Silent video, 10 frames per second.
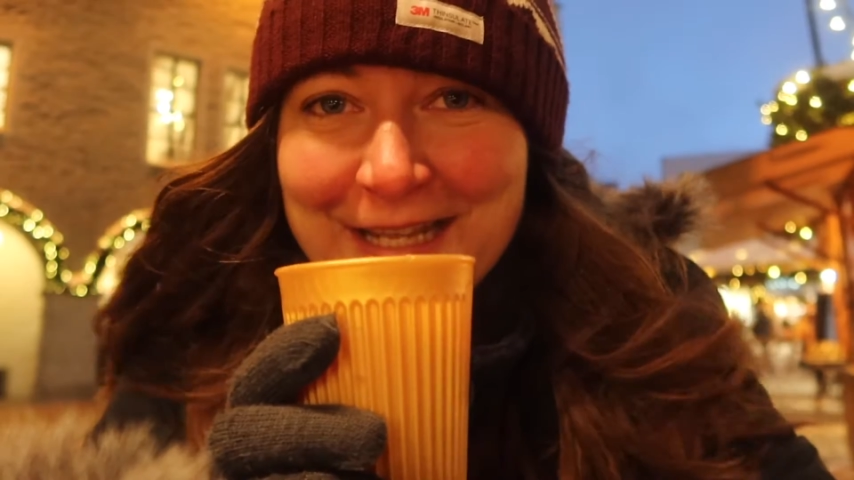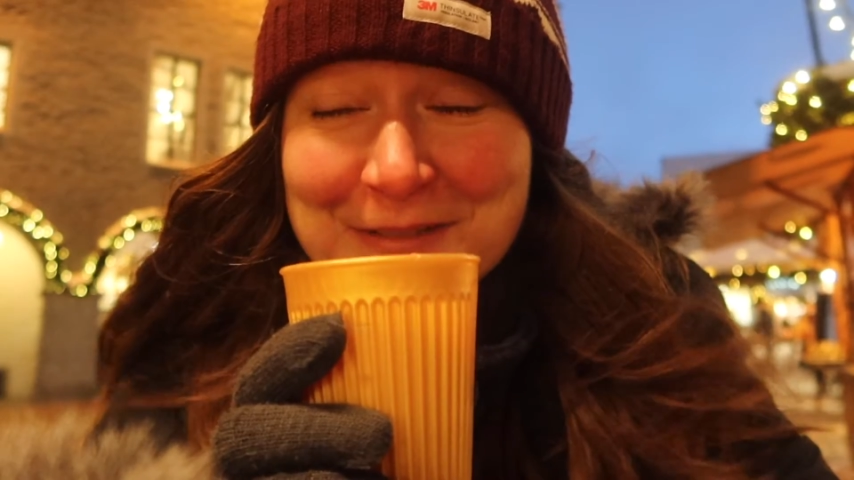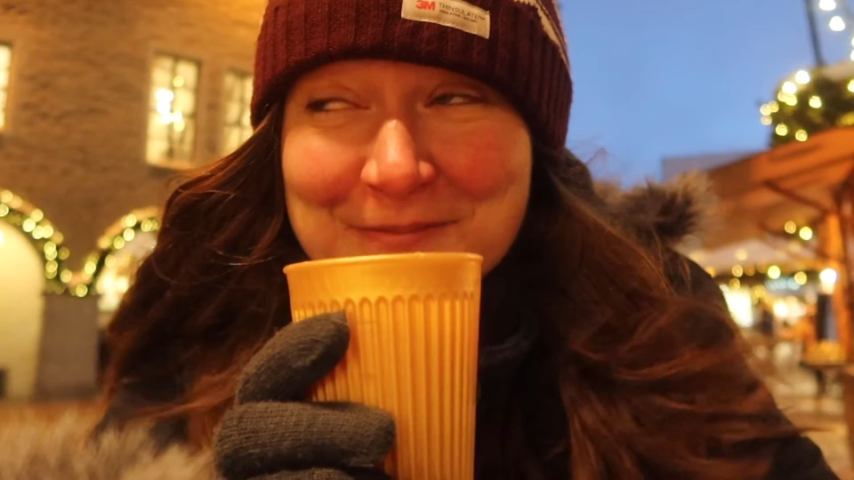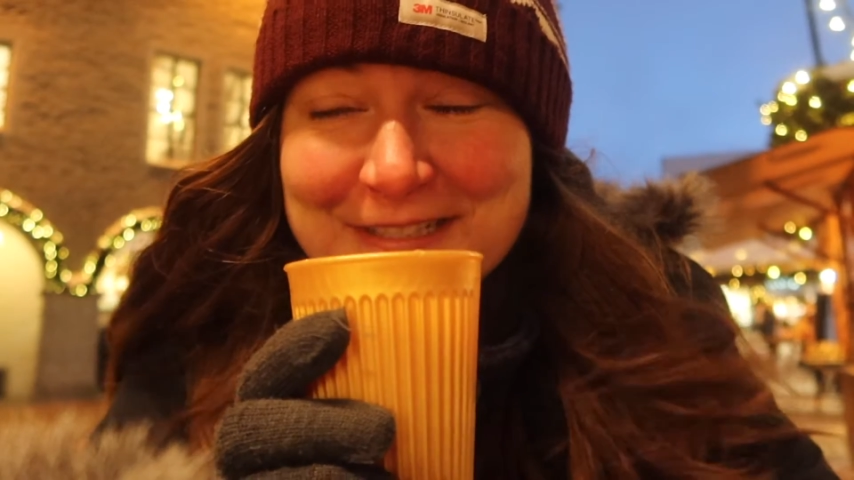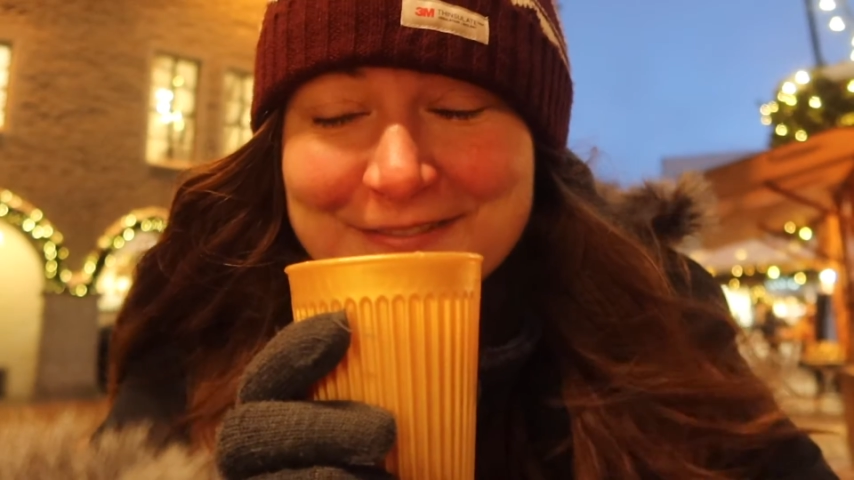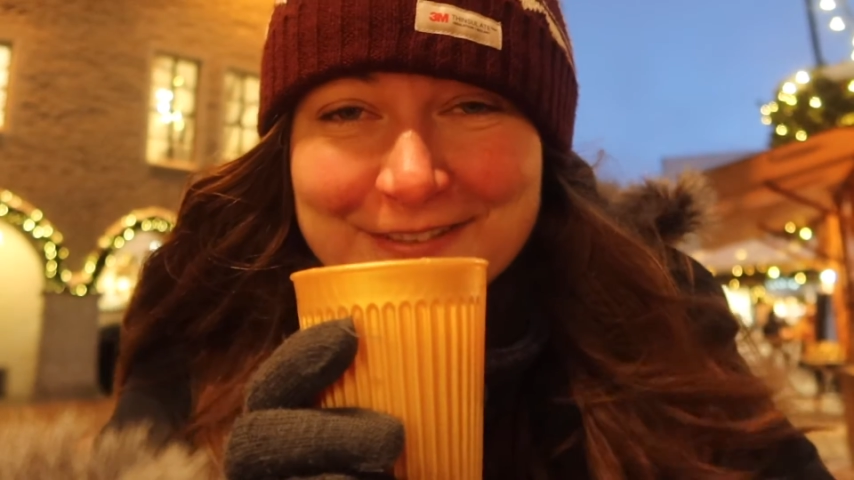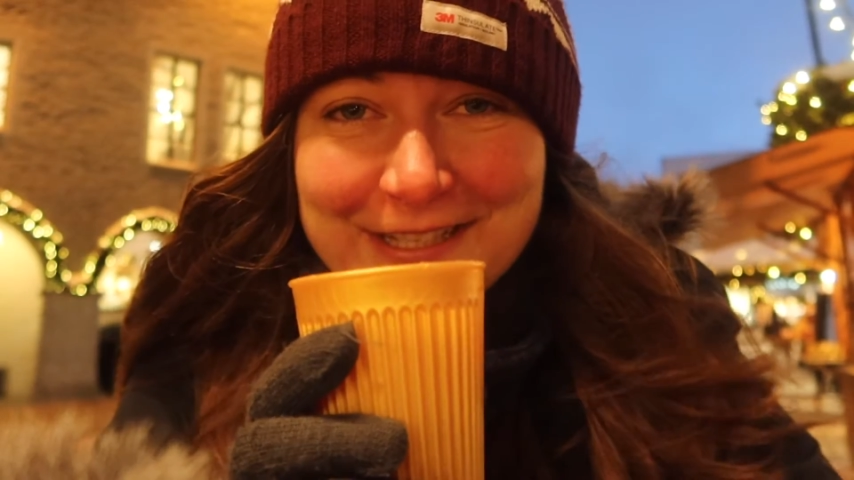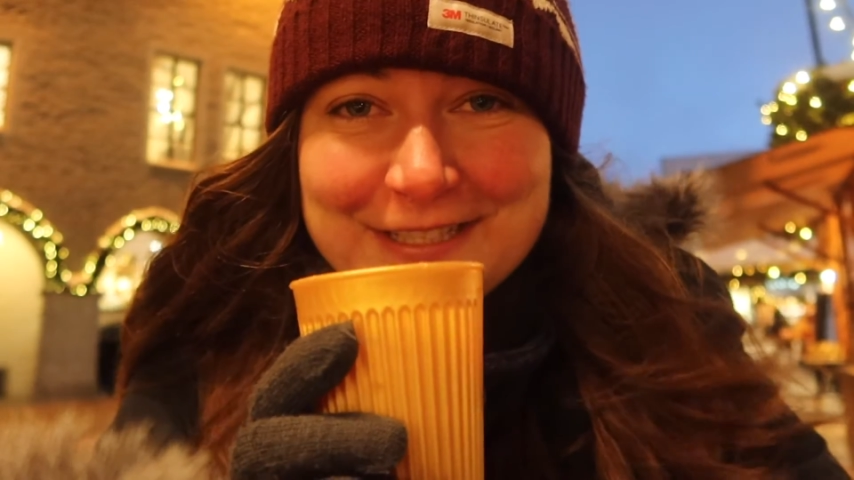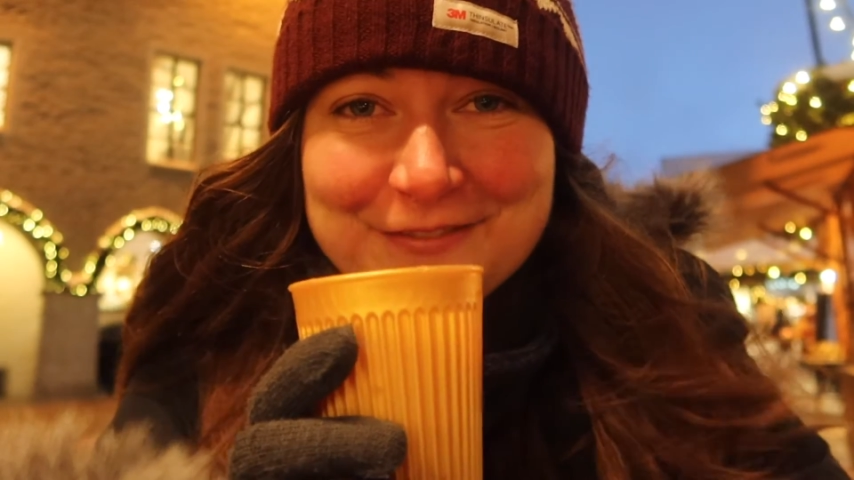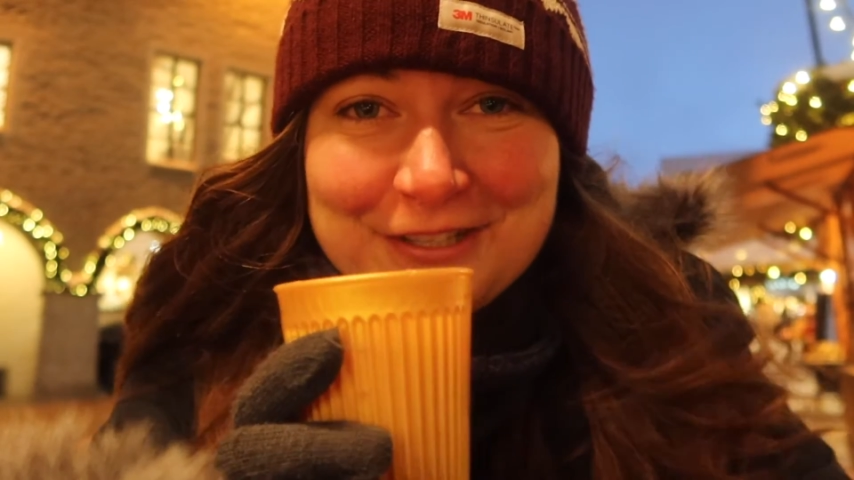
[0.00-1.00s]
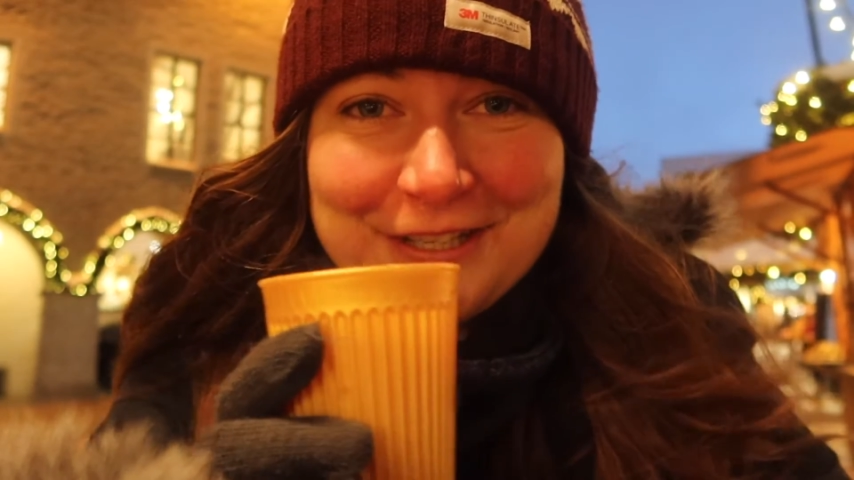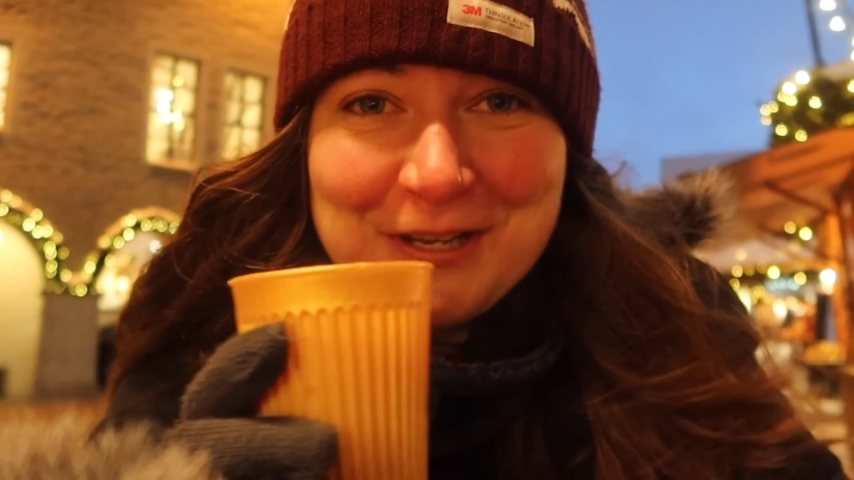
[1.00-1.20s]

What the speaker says: a little bit different, as I've drunk